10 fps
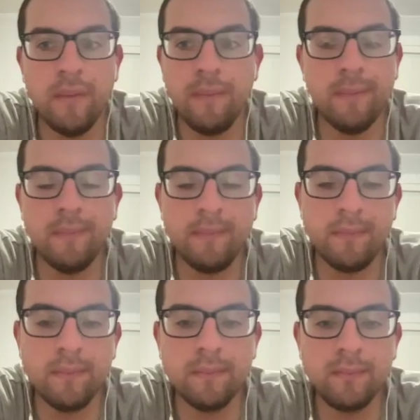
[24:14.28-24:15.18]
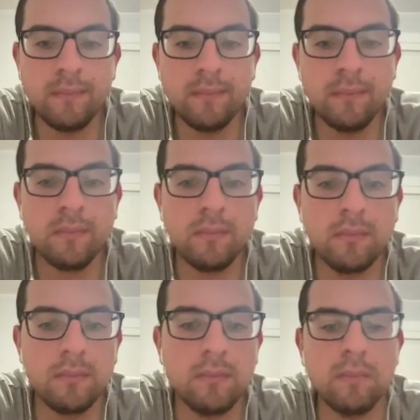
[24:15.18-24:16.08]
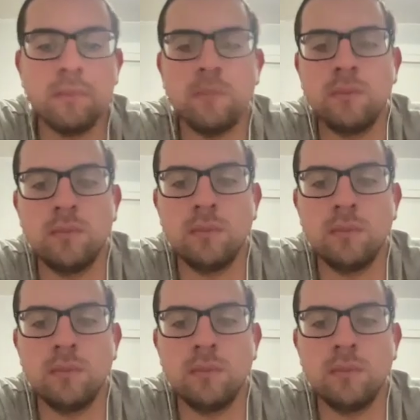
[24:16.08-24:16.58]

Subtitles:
like, I feel like